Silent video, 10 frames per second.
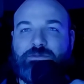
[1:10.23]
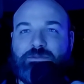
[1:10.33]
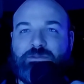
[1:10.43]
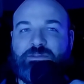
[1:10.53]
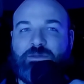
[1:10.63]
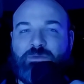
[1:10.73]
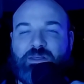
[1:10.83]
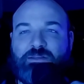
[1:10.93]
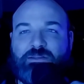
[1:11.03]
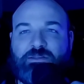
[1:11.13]
Some
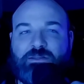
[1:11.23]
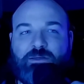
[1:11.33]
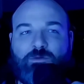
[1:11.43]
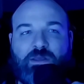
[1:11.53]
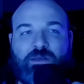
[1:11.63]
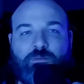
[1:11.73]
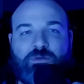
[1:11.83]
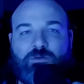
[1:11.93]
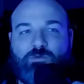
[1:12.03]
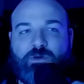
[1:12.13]
days it's like you wake up and
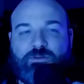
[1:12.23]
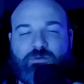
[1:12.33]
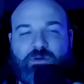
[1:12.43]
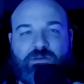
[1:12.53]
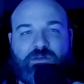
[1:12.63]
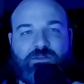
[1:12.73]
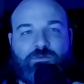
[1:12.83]
you rush around and do